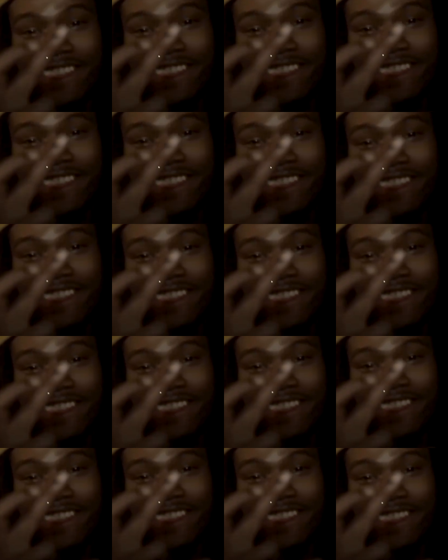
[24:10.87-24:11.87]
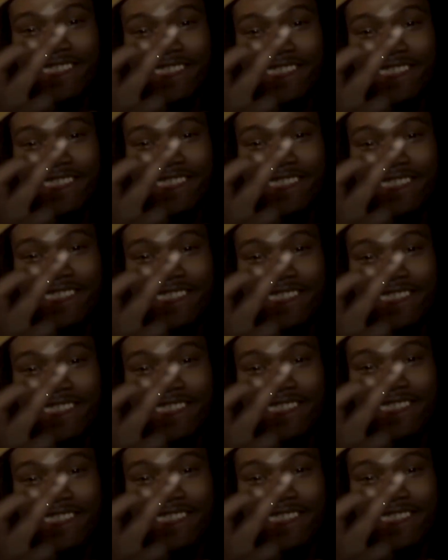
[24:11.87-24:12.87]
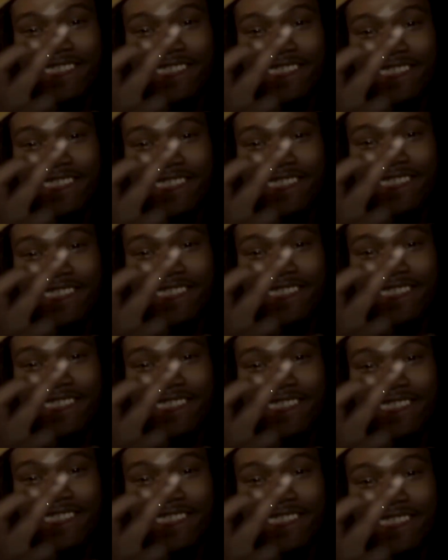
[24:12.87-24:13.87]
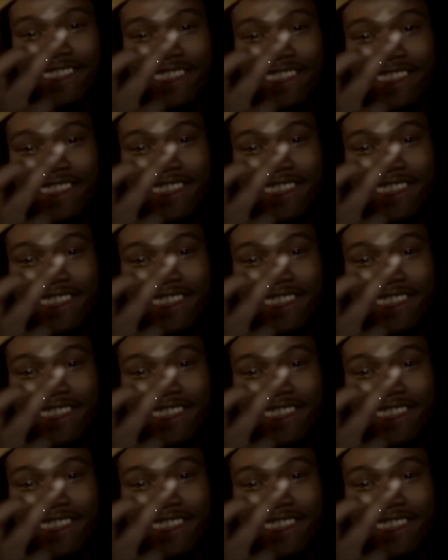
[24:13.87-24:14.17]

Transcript: No words are spoken by the person on screen.